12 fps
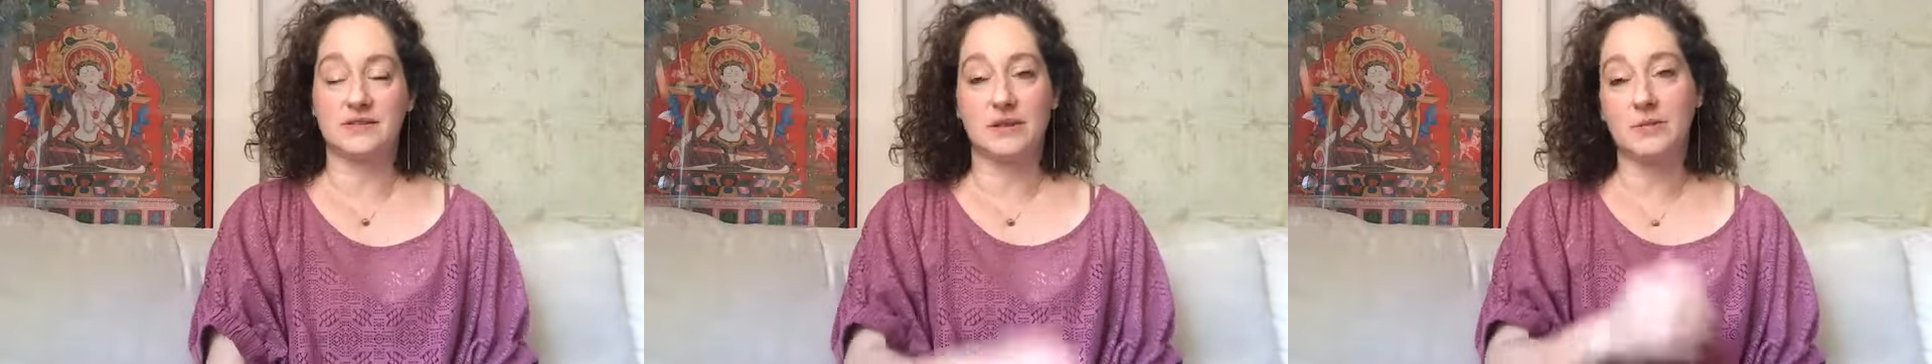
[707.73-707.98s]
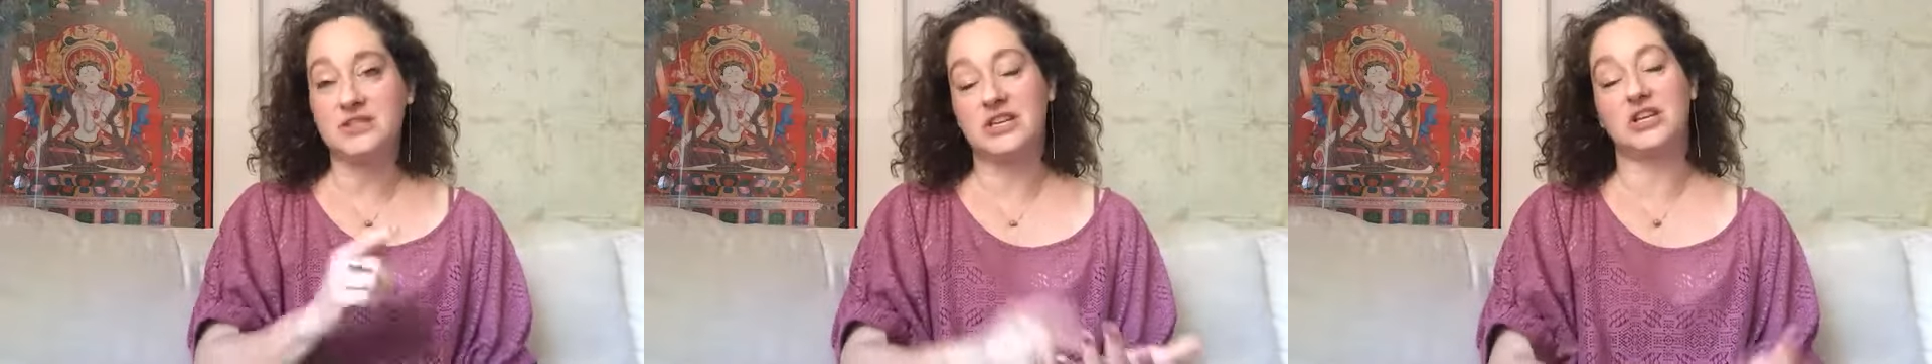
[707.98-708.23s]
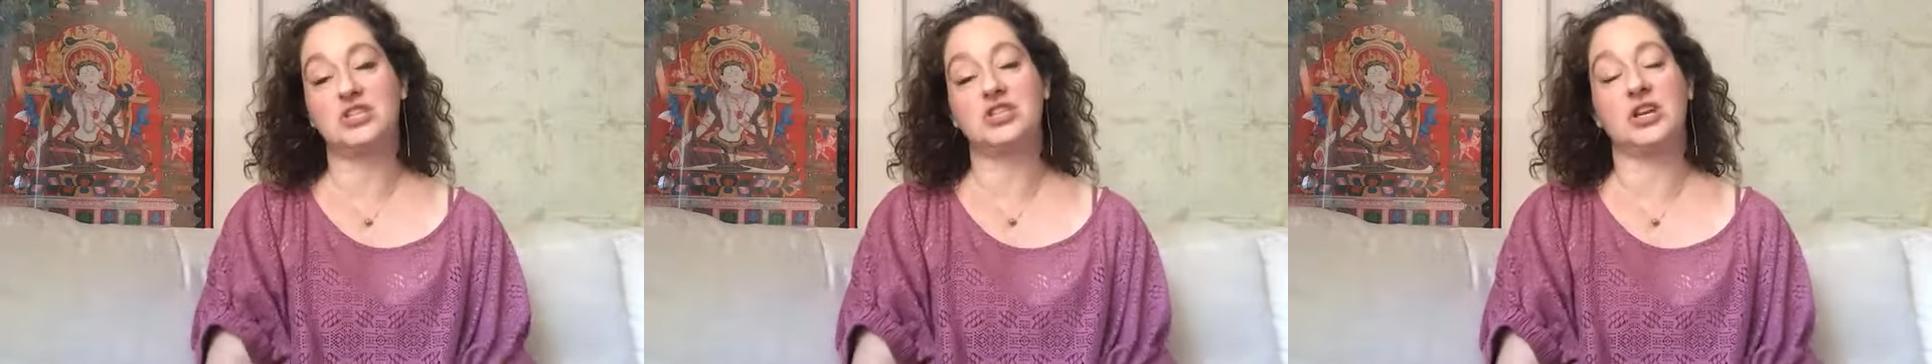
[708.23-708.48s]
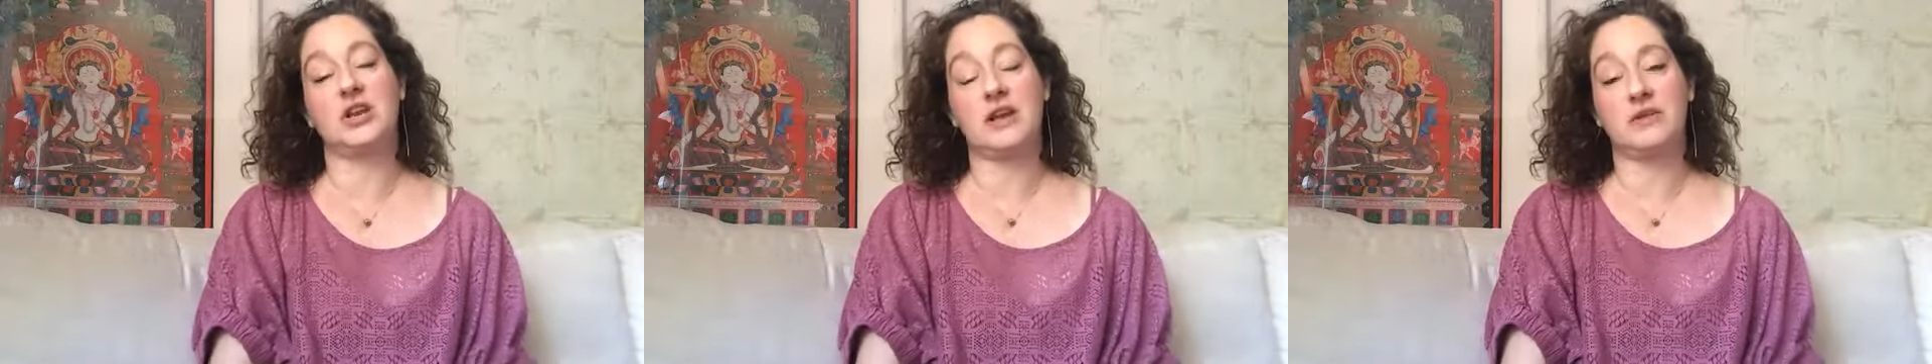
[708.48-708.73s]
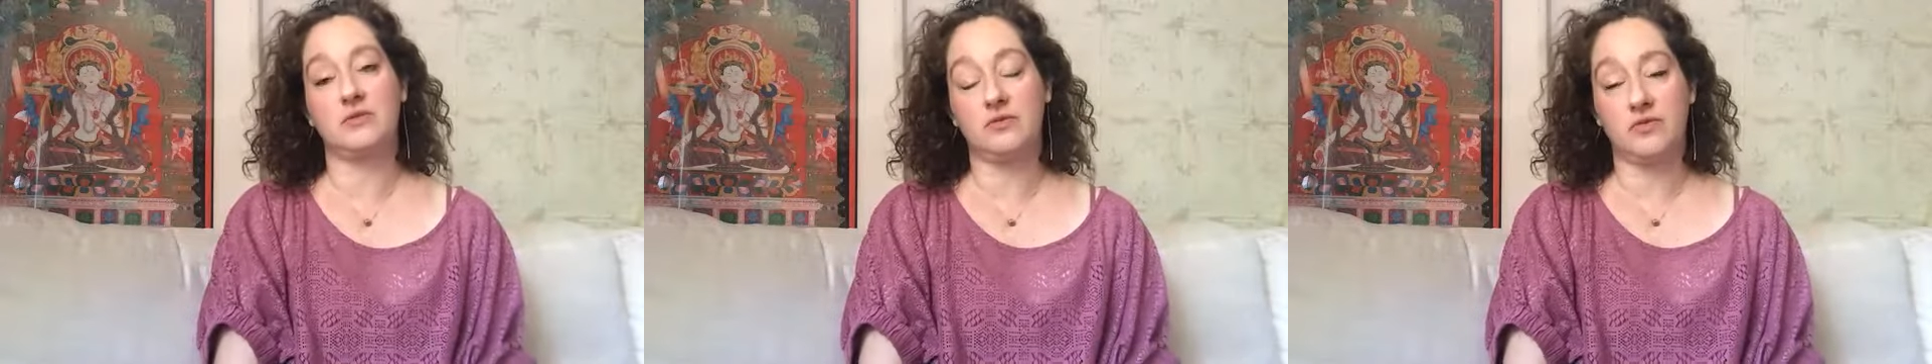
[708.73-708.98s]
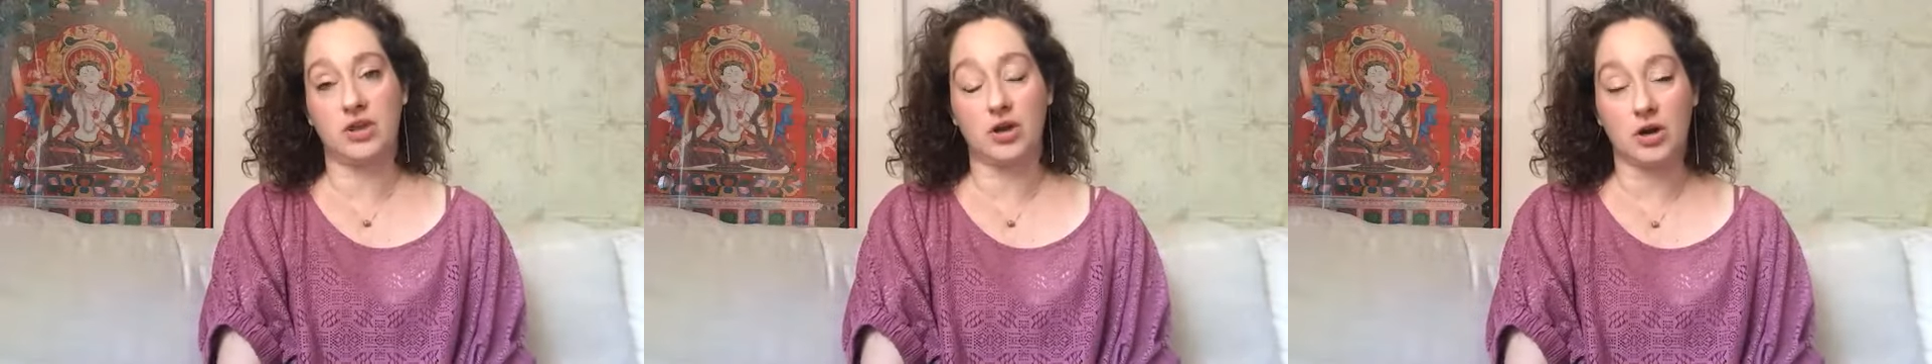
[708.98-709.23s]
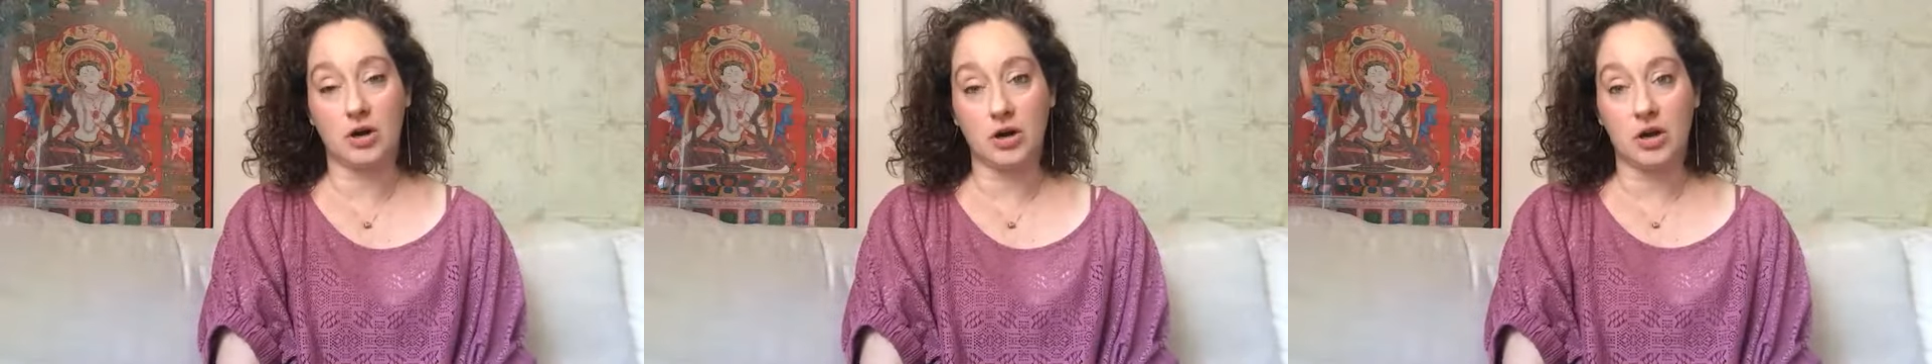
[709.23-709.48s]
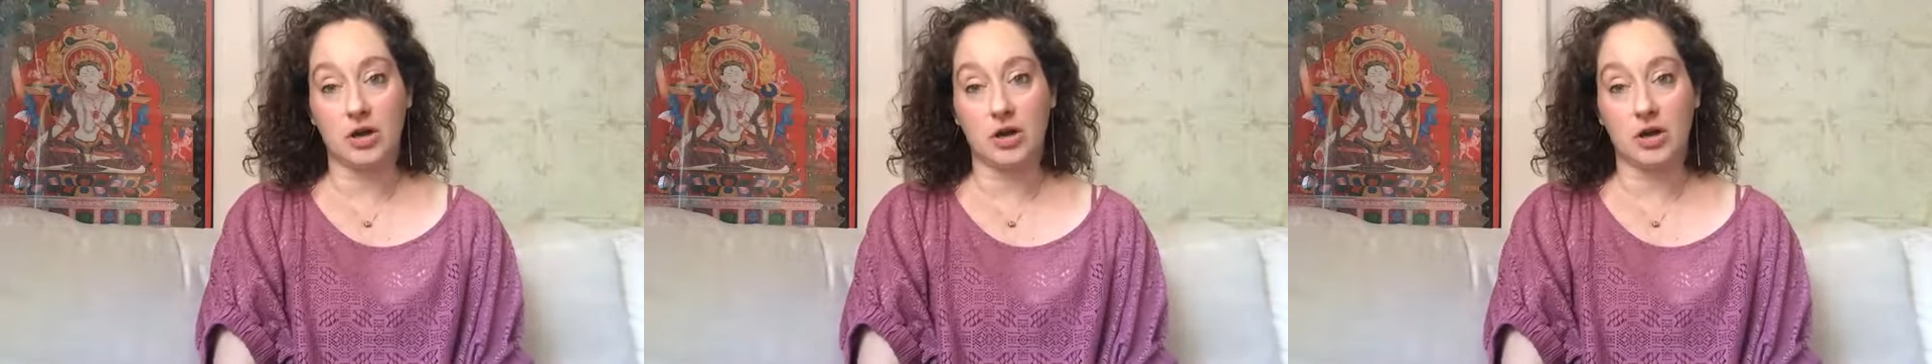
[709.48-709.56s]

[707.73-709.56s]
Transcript: limitation and fear.